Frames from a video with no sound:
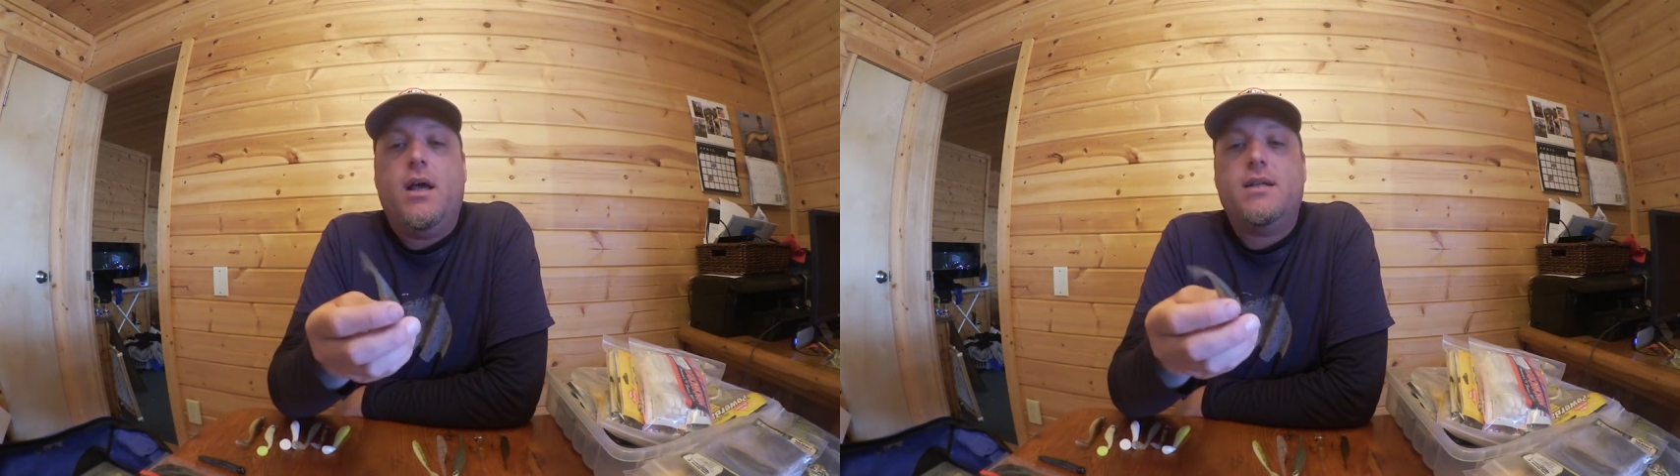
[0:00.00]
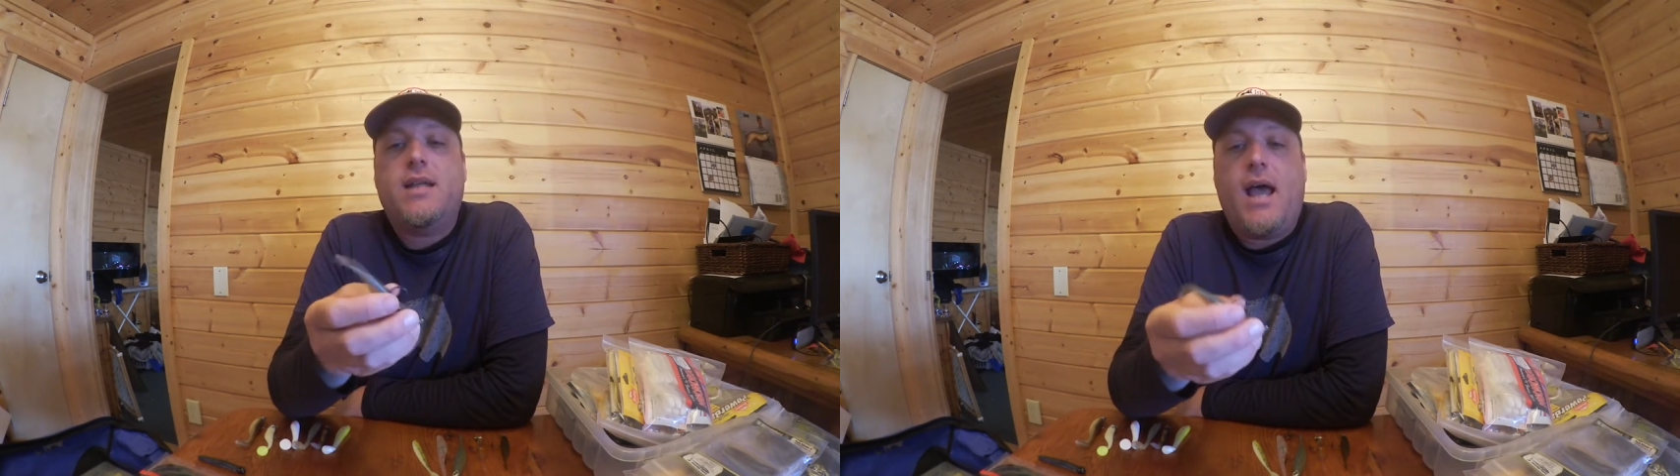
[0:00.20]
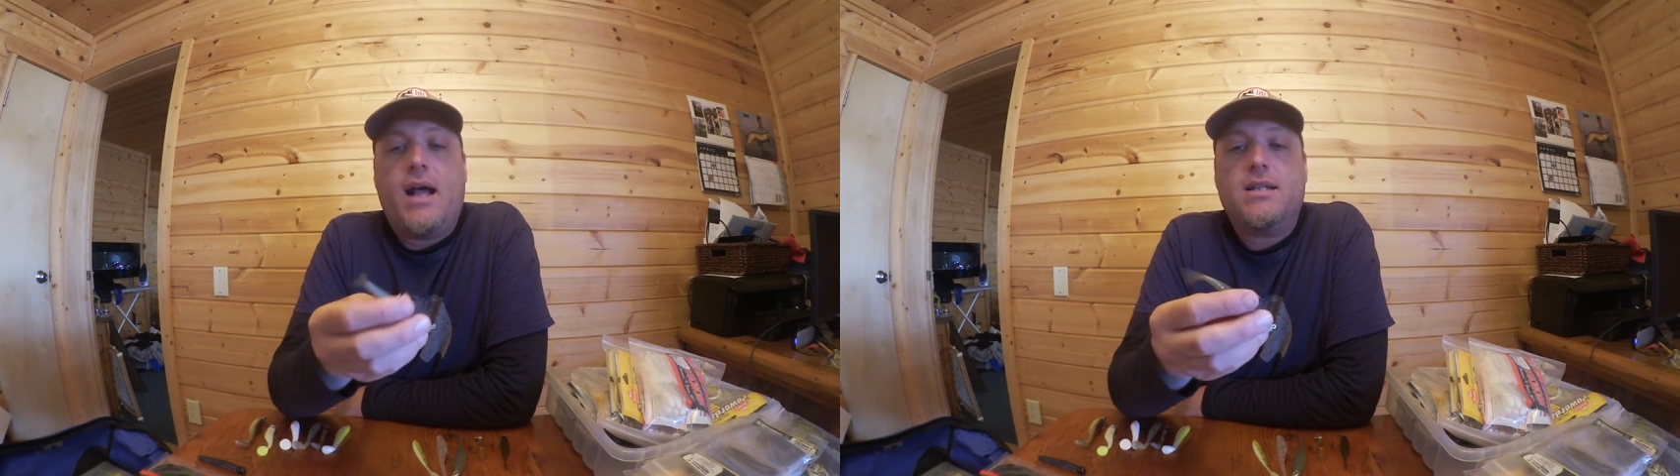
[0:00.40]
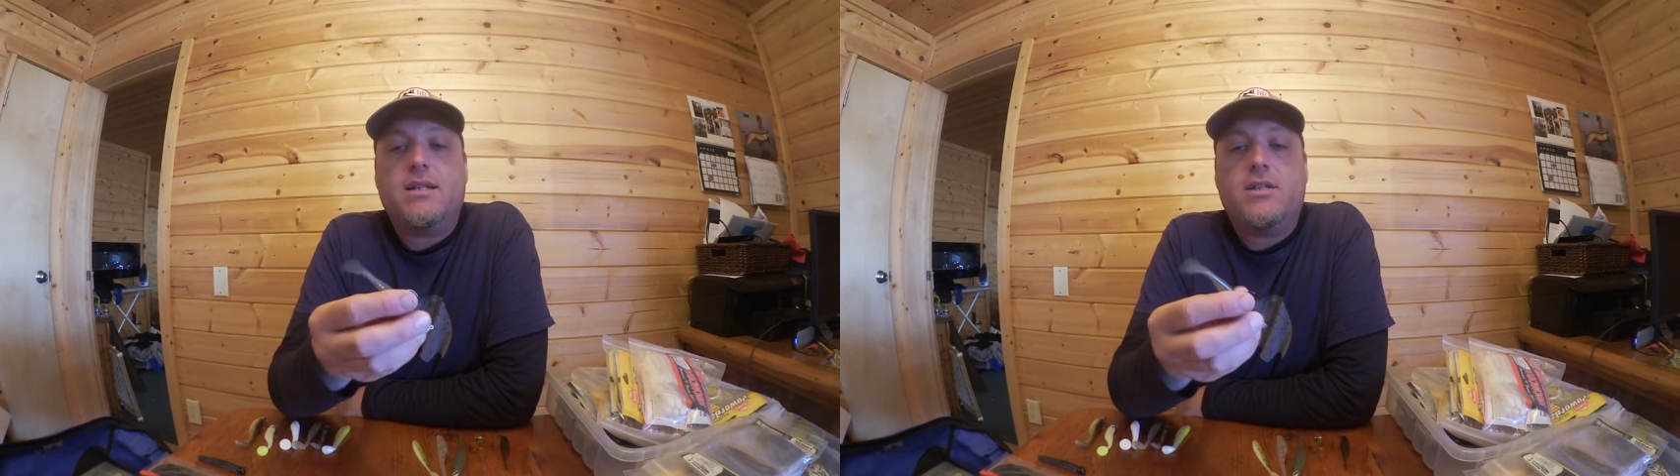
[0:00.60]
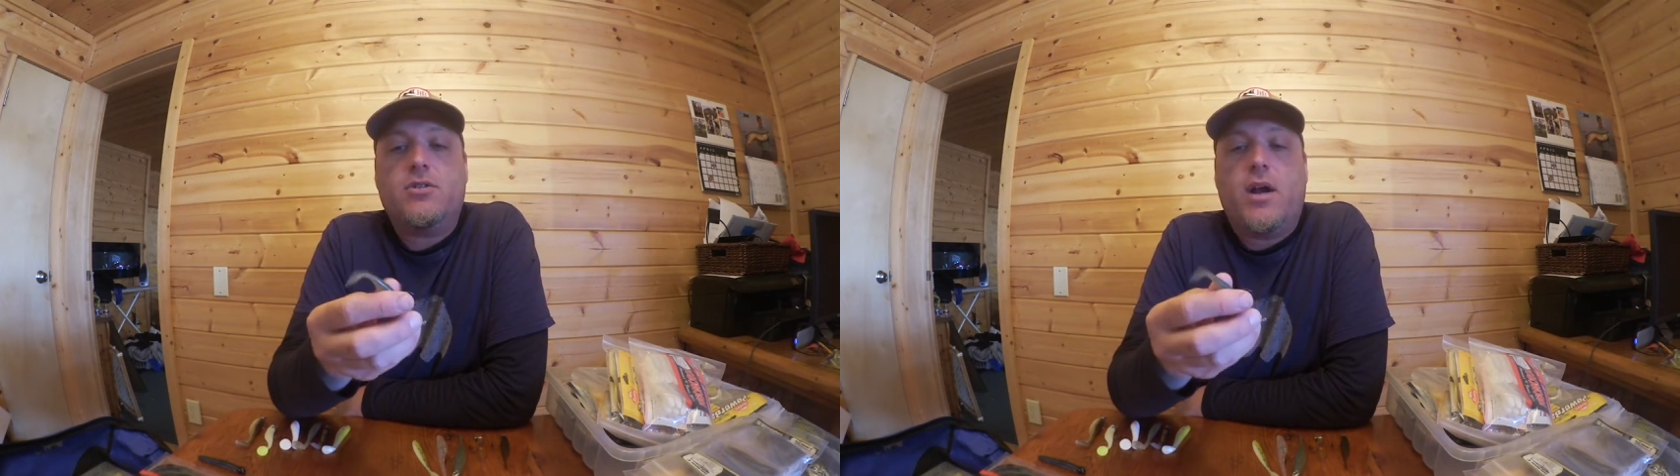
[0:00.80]

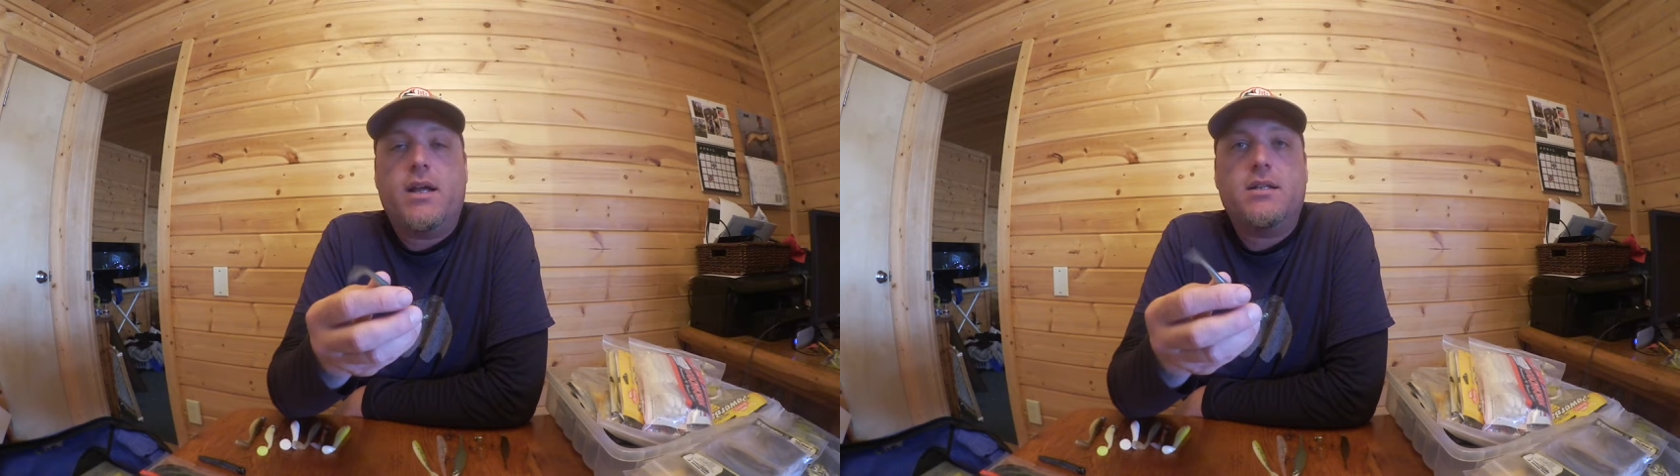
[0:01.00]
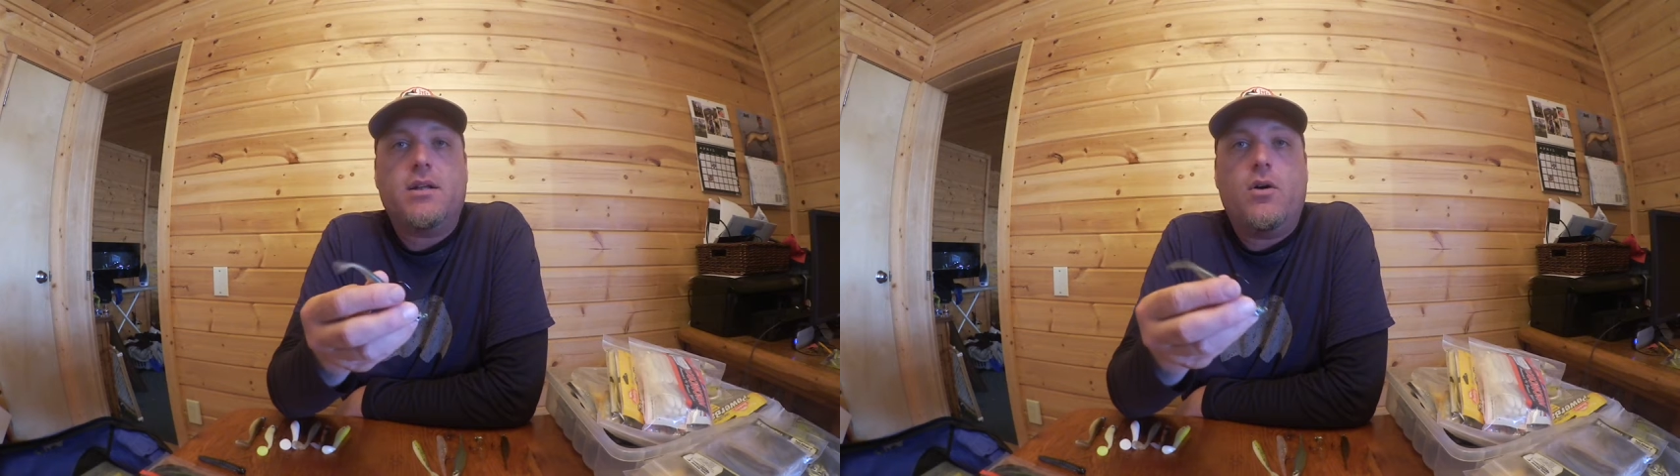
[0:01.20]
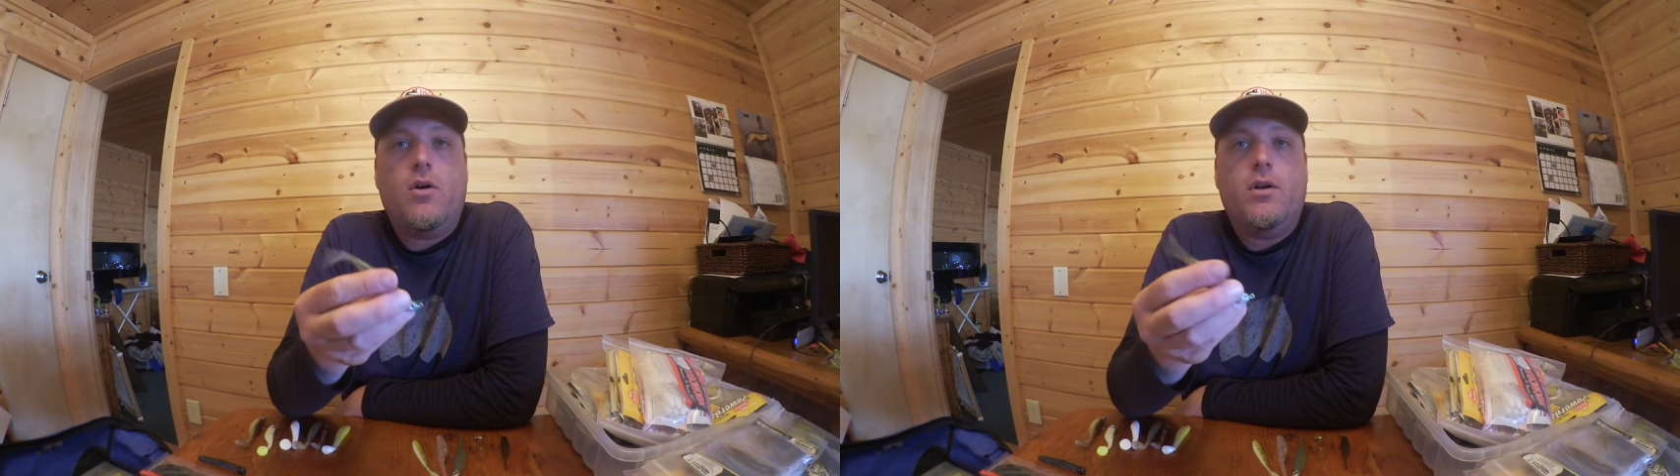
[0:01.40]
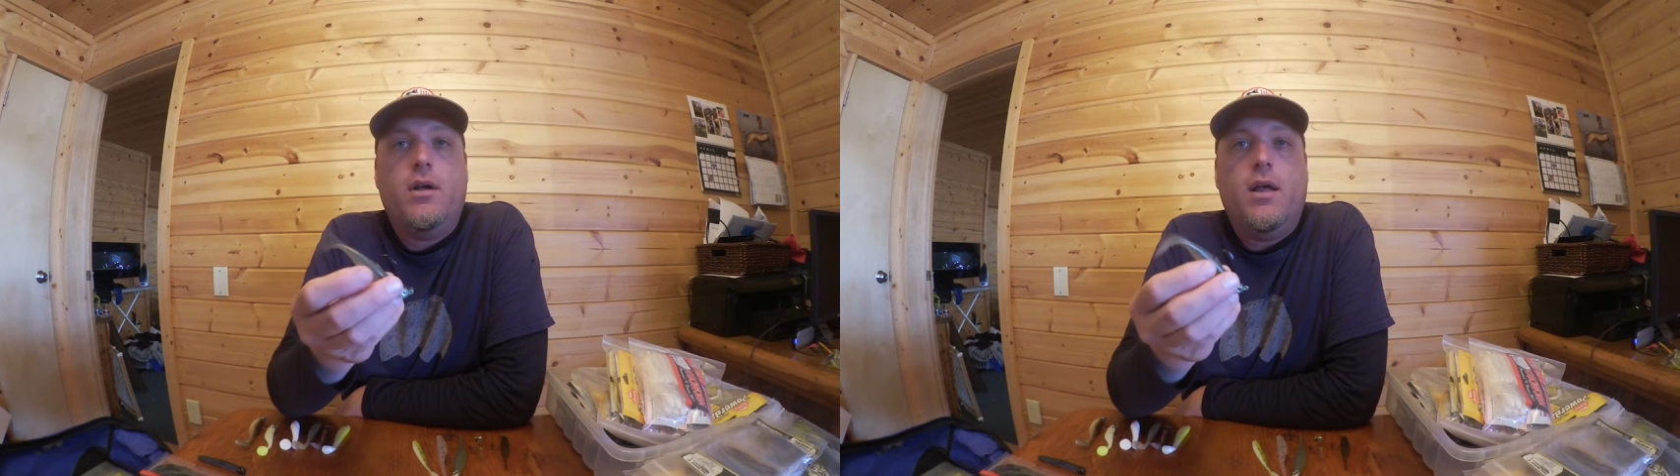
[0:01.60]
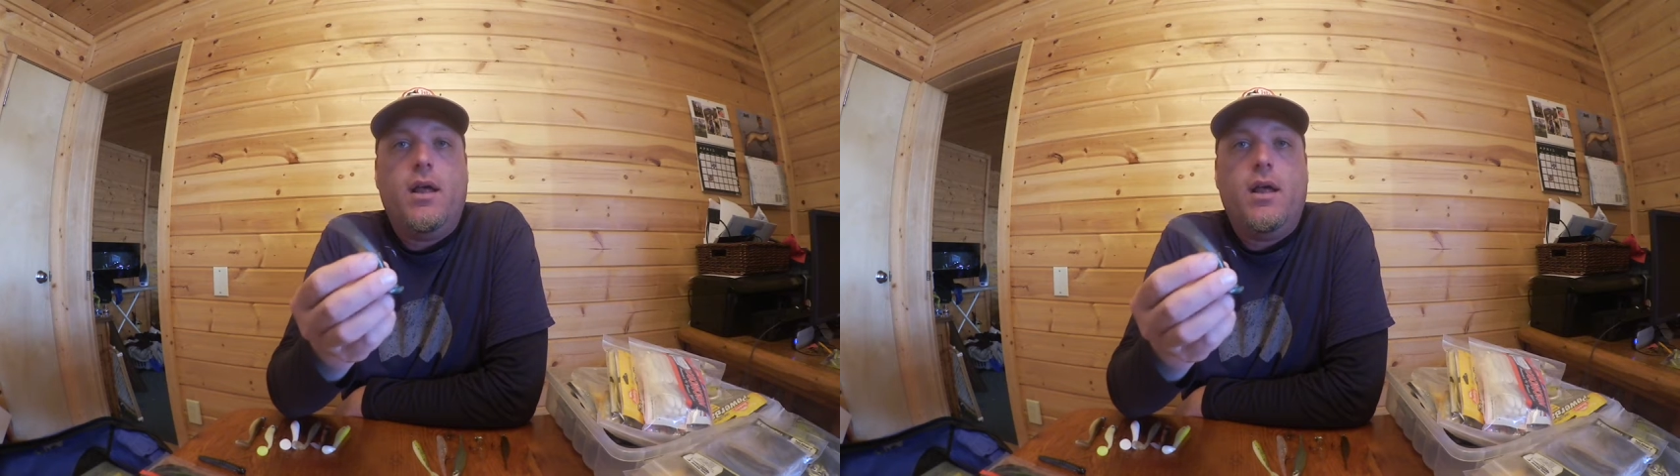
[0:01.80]
attacks the strike zone,